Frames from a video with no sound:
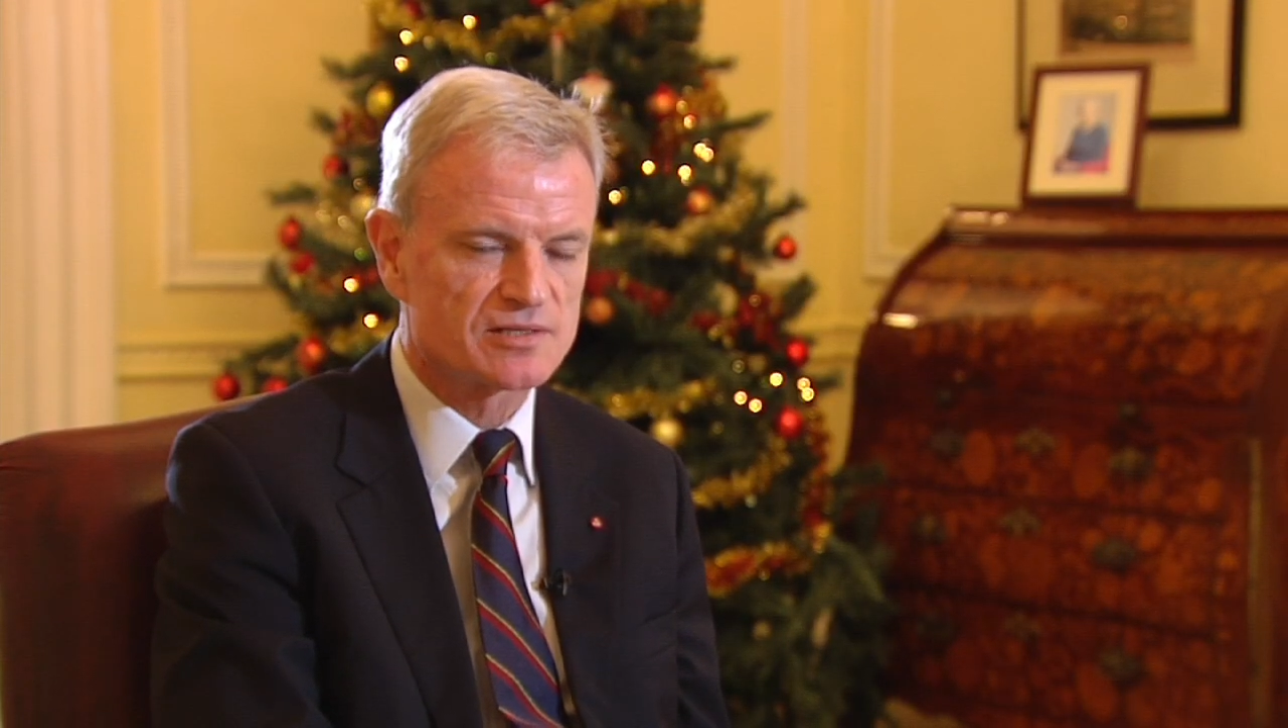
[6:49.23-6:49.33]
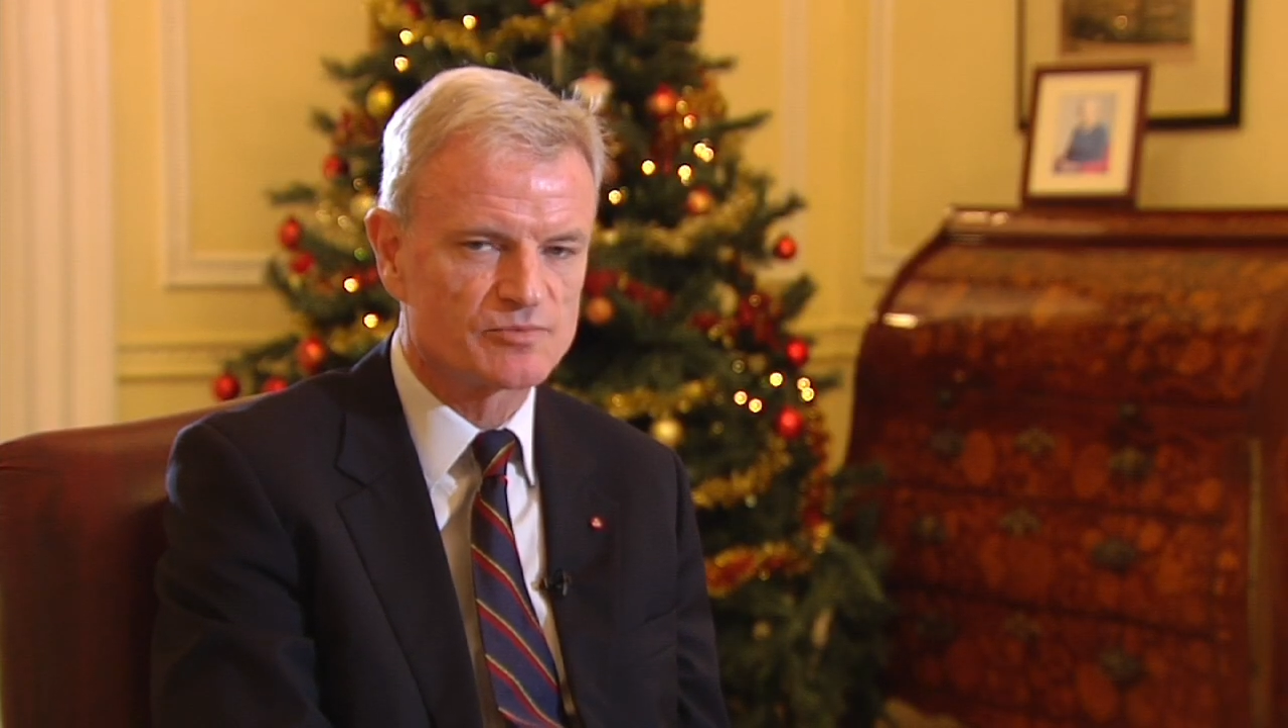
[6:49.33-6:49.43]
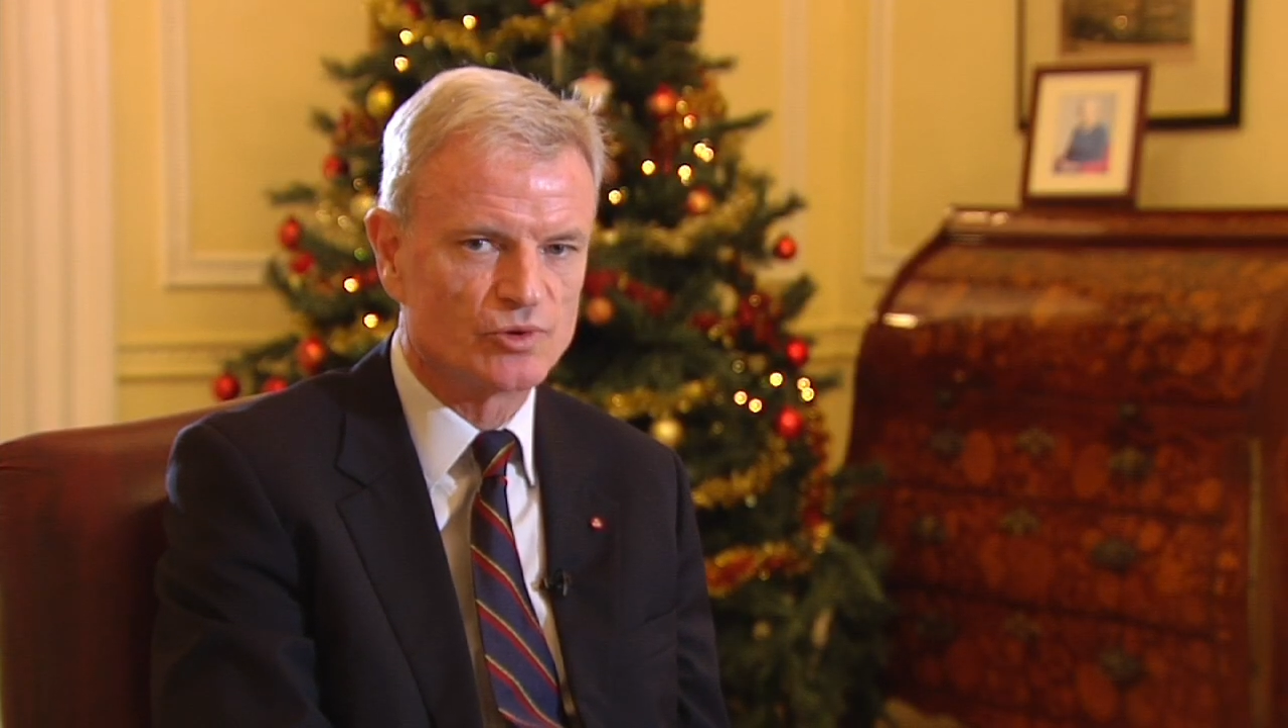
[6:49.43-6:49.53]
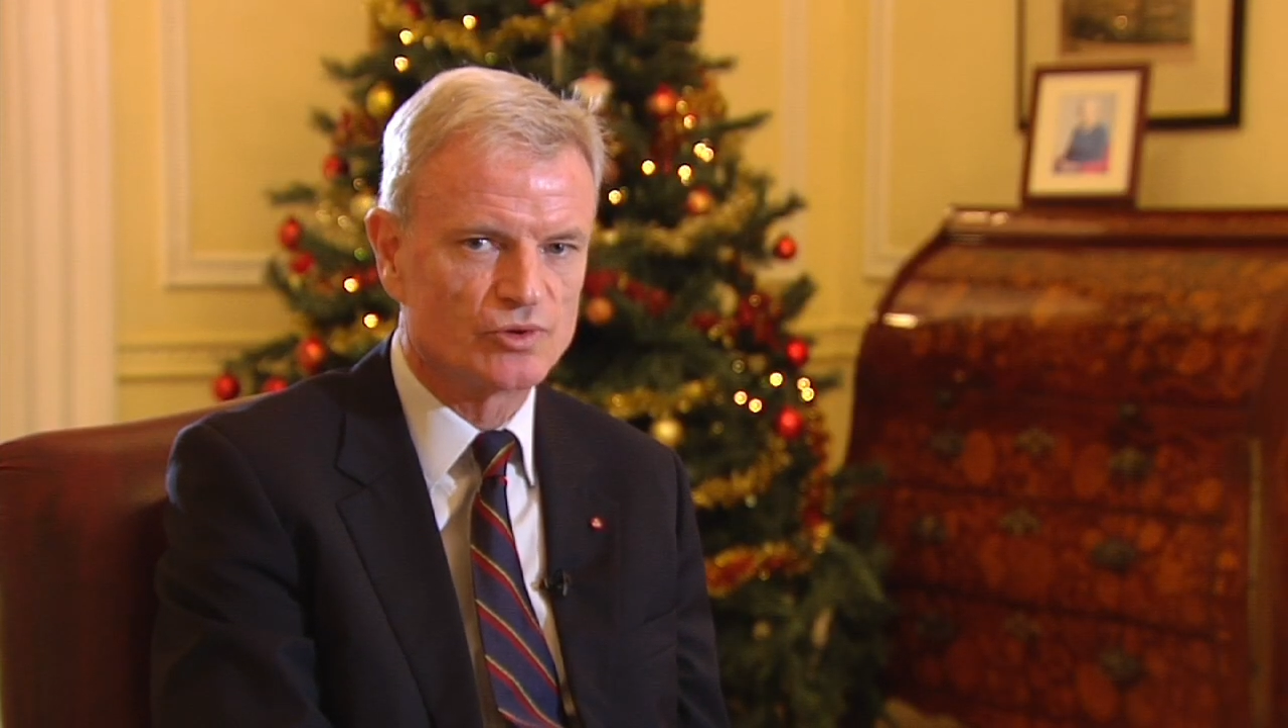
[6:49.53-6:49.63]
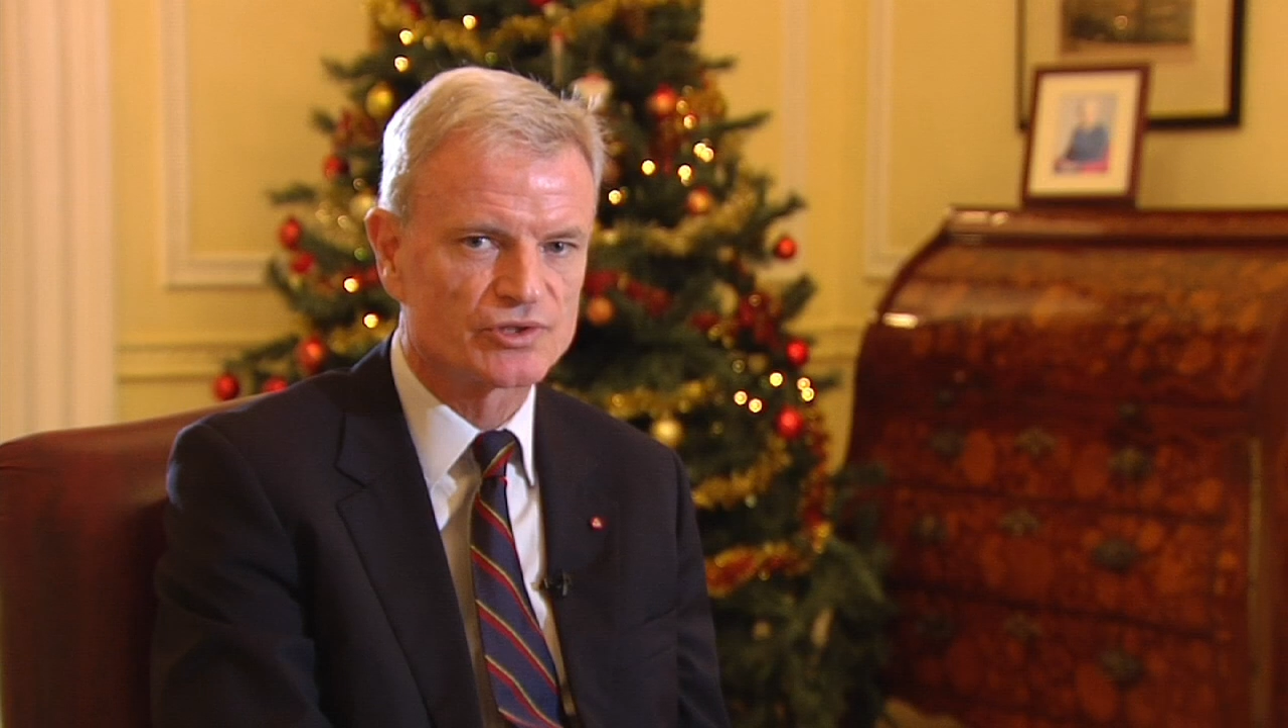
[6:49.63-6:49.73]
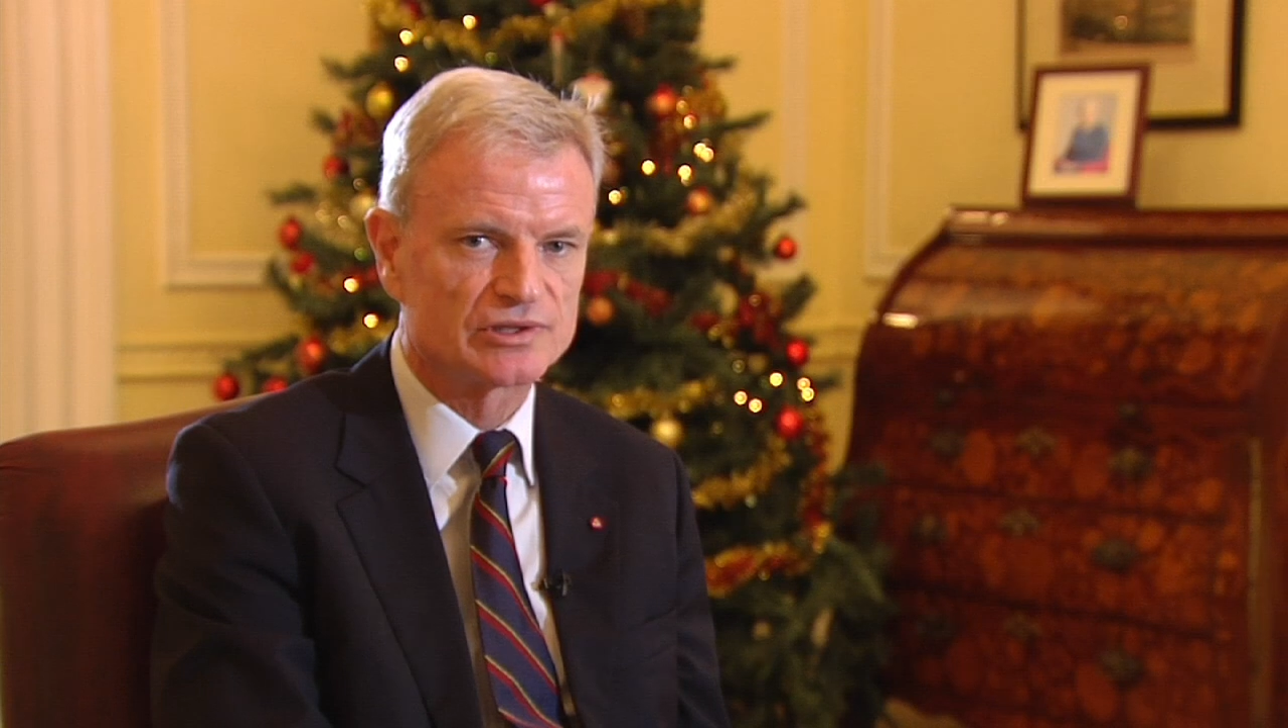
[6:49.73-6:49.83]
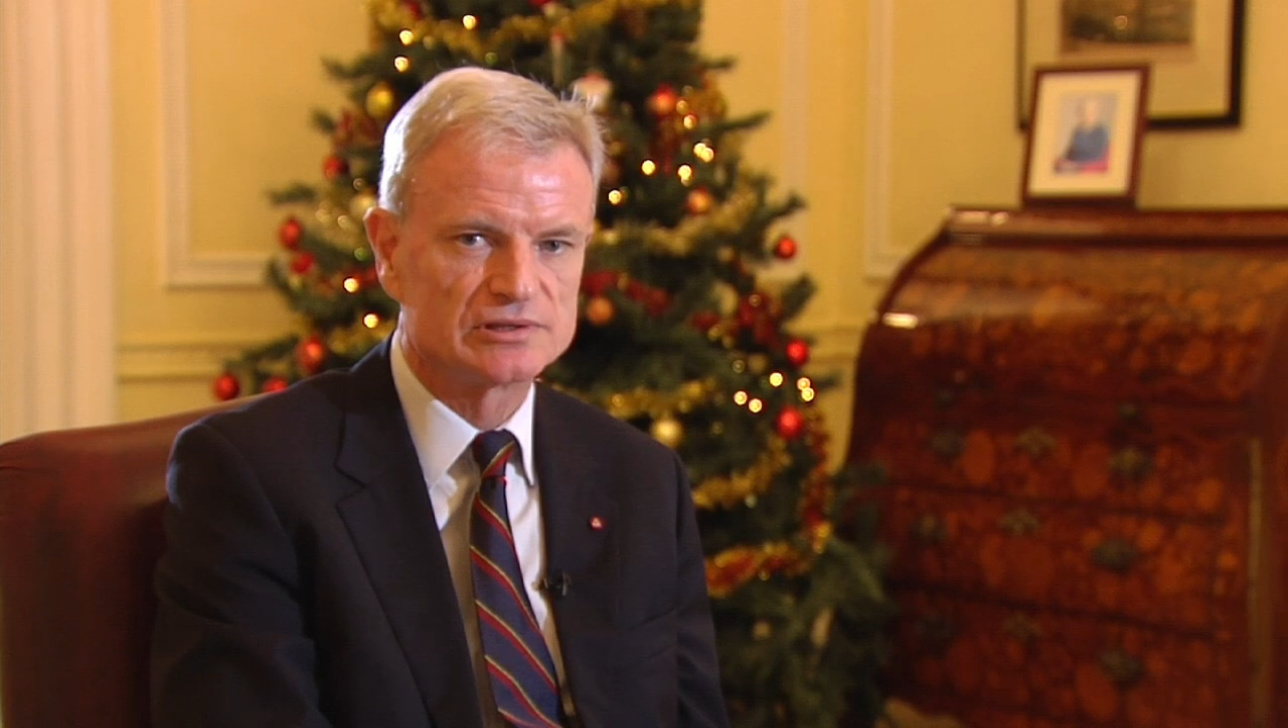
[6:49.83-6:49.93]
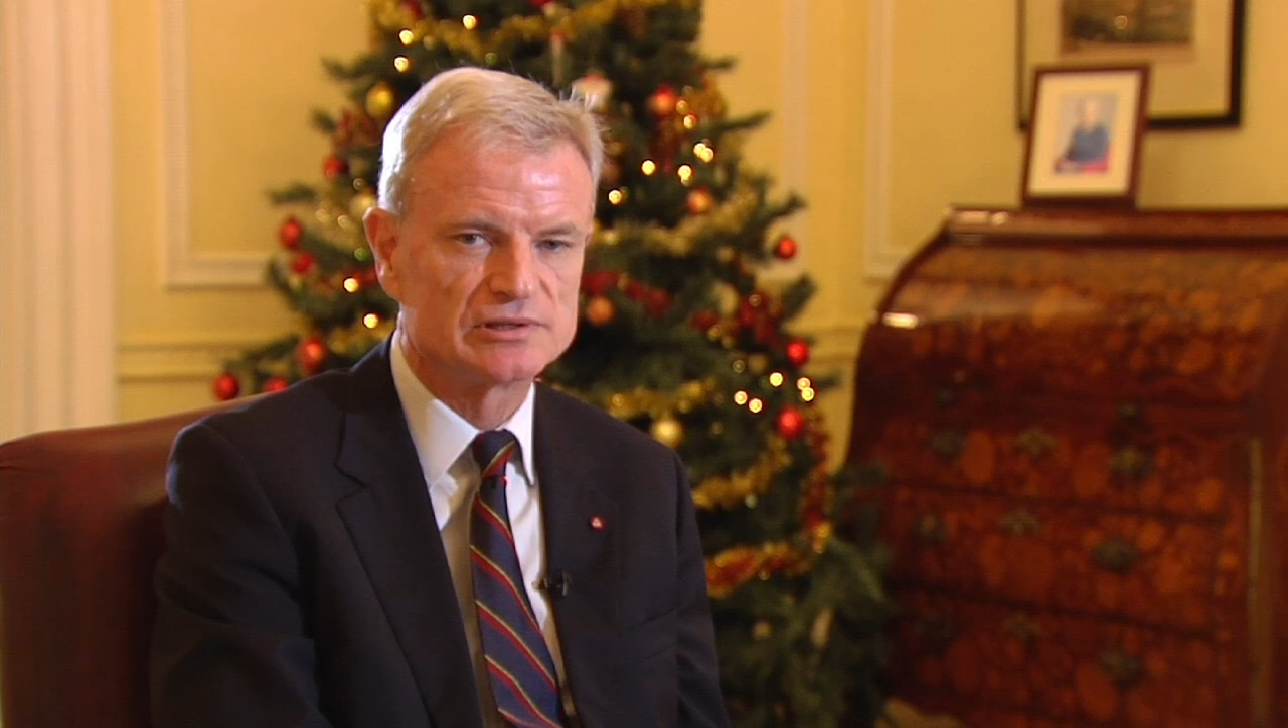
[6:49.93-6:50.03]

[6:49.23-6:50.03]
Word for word: support.